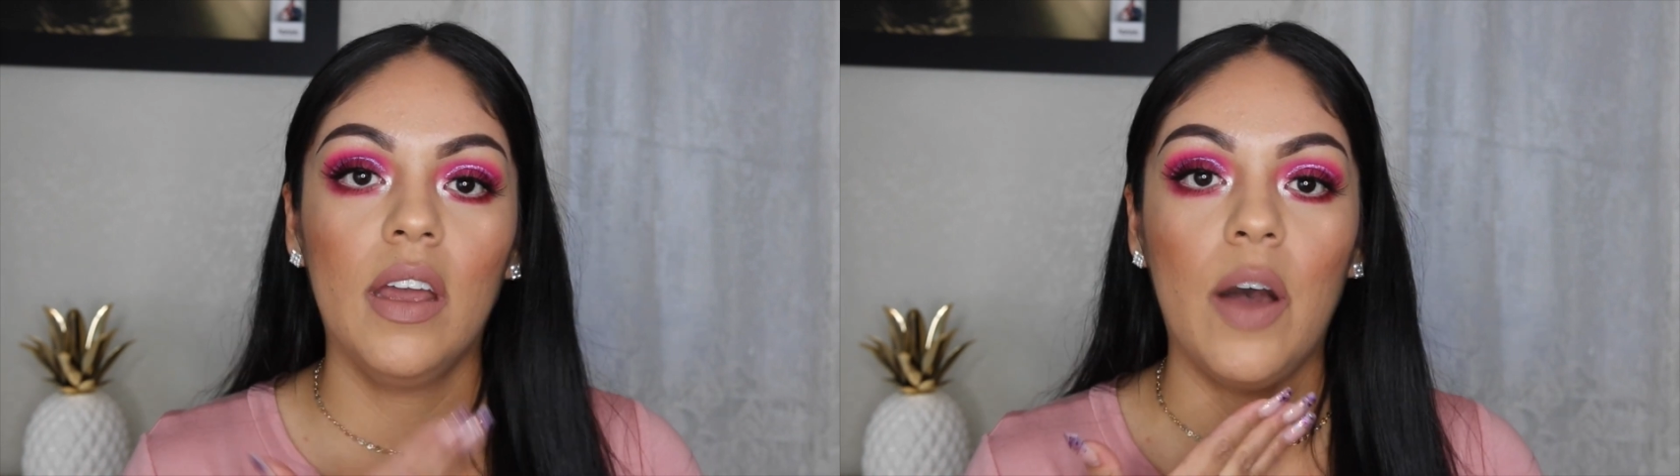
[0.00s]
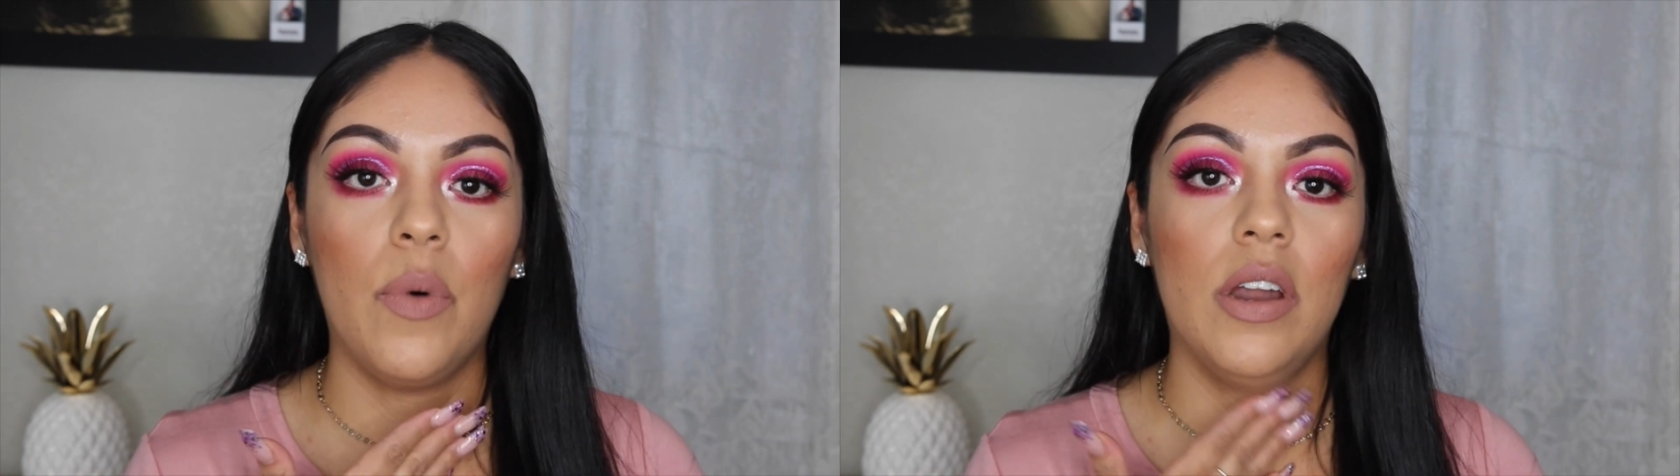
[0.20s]

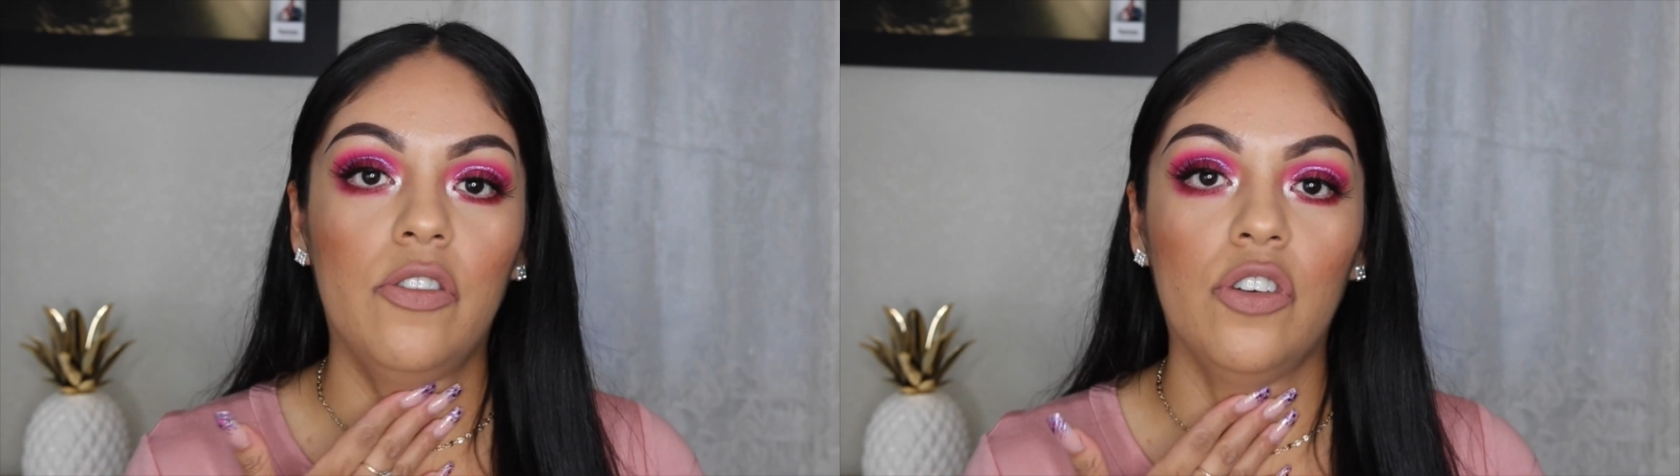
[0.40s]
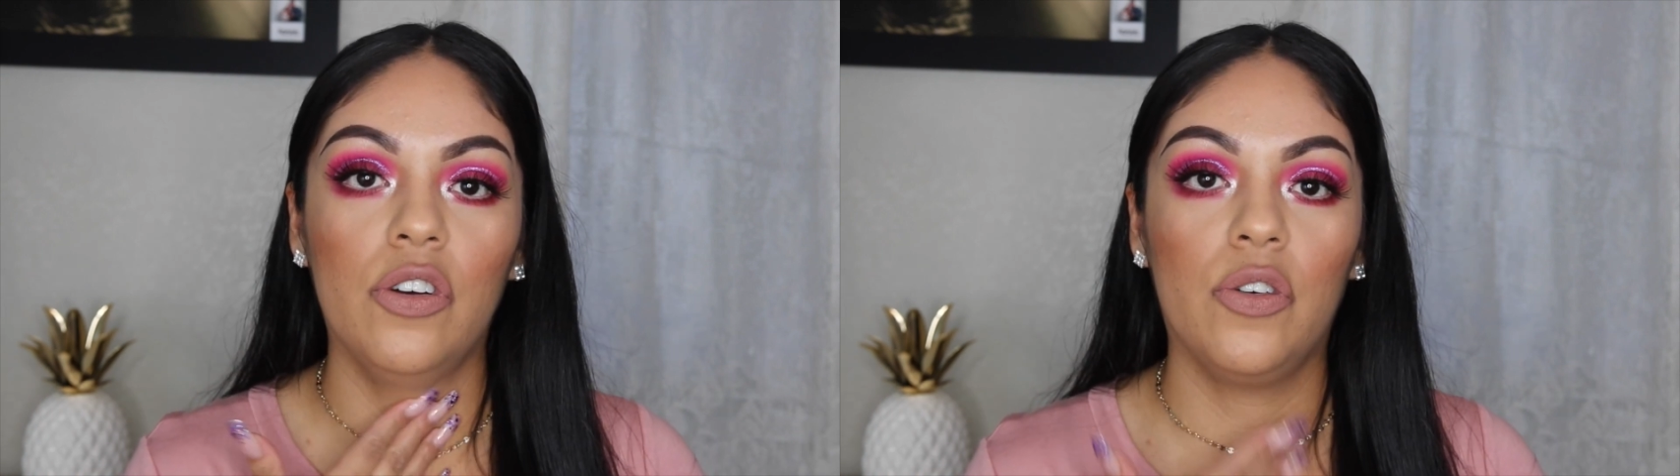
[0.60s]
I
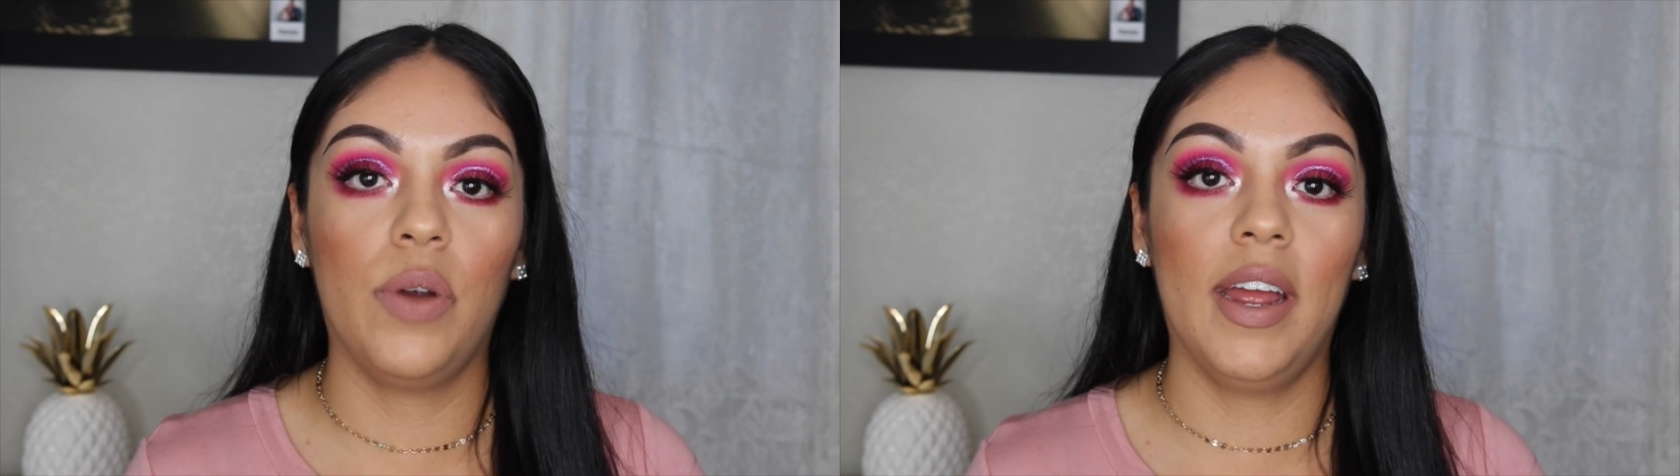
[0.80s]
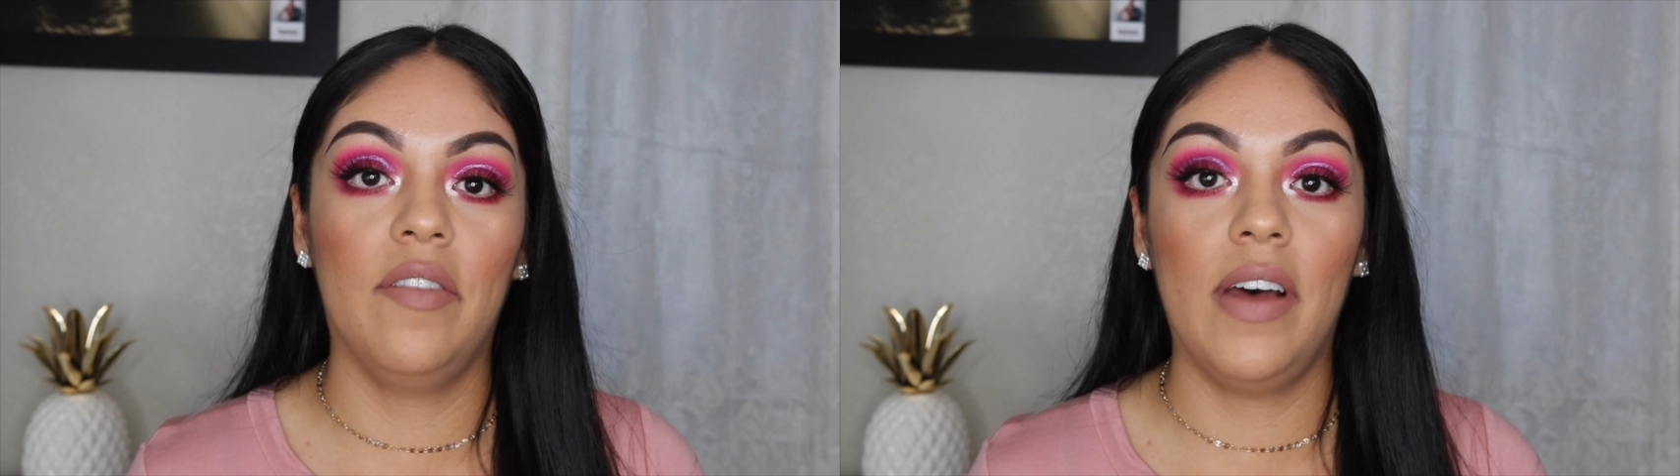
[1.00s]
wanted to
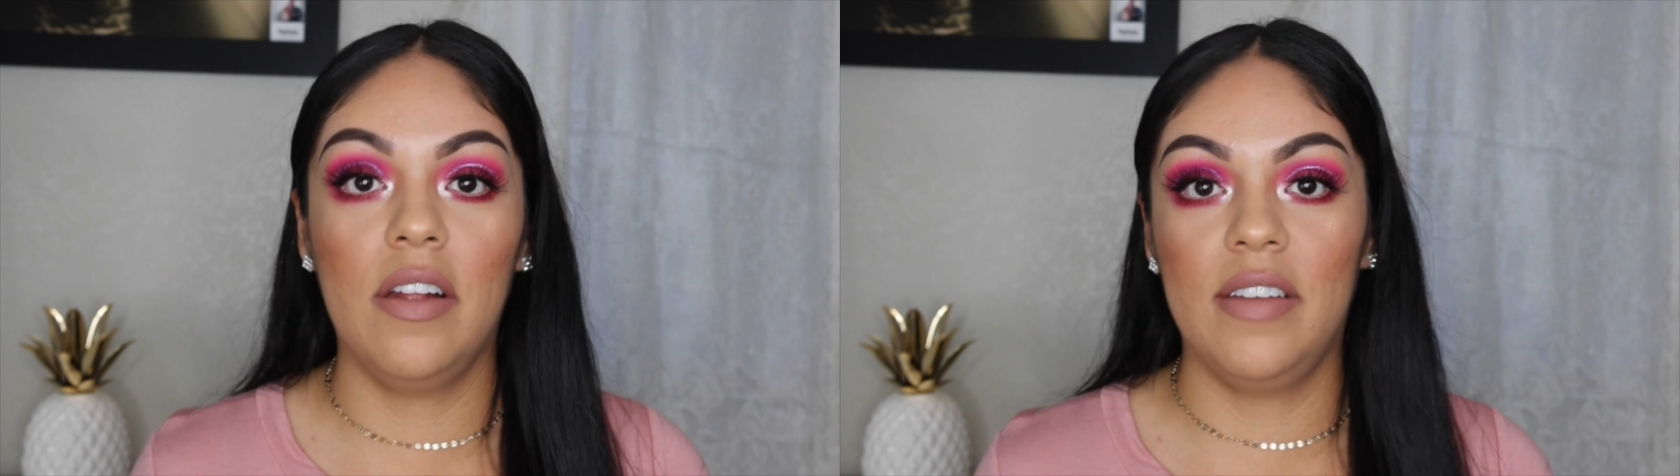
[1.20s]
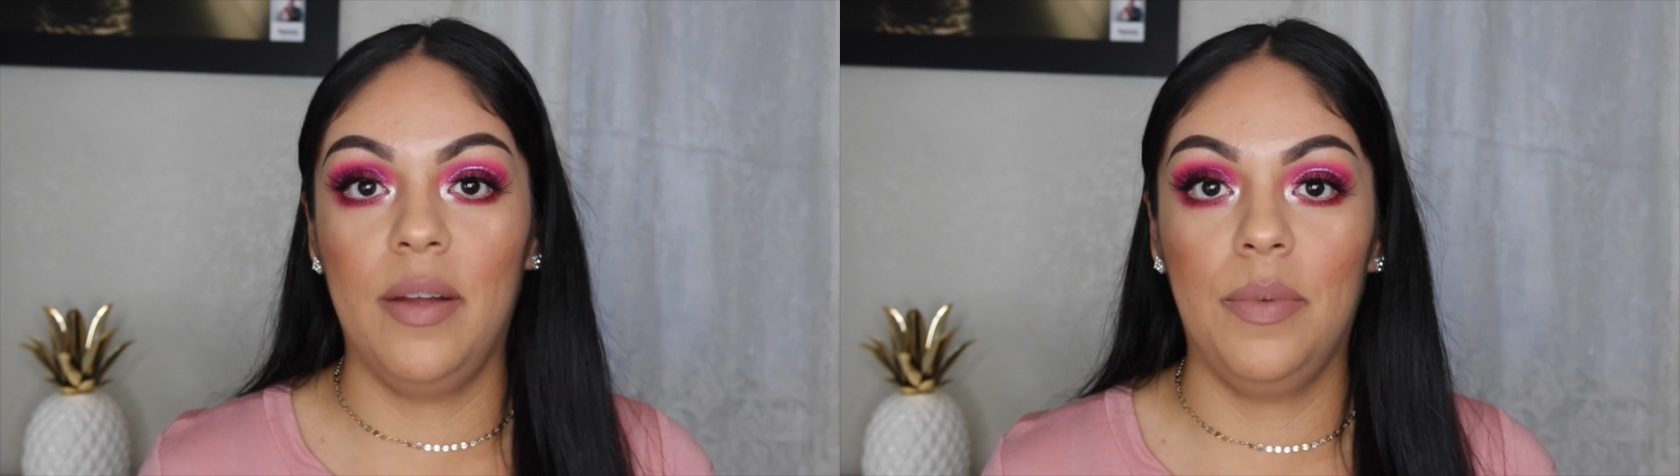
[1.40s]
create a
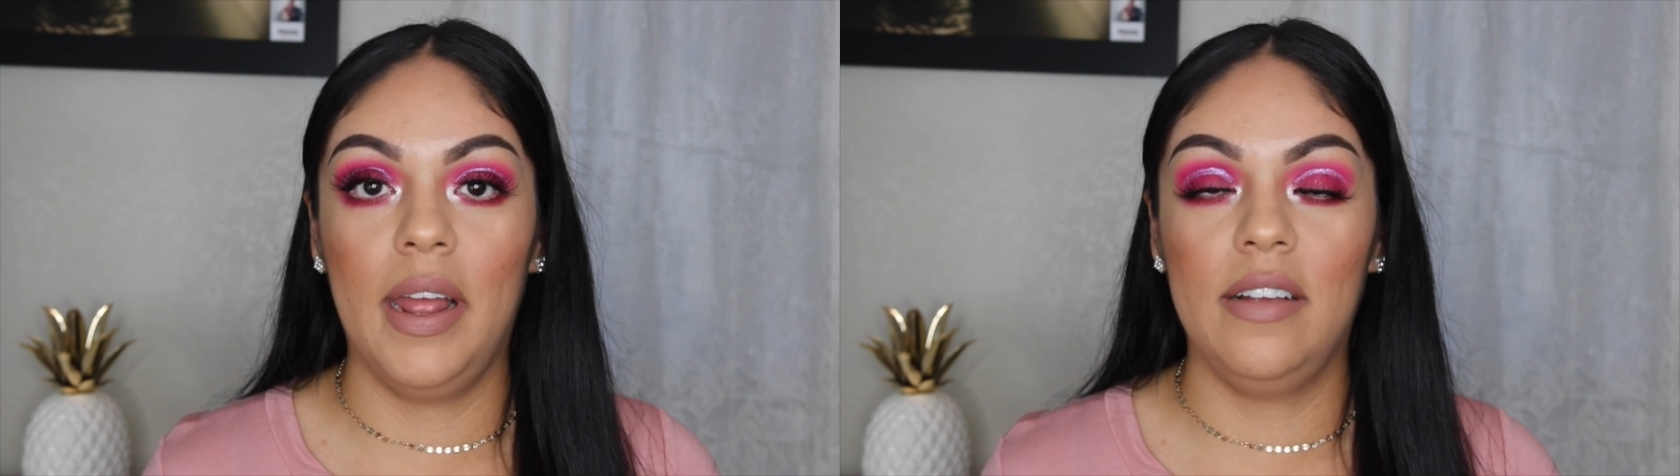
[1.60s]
Valentine's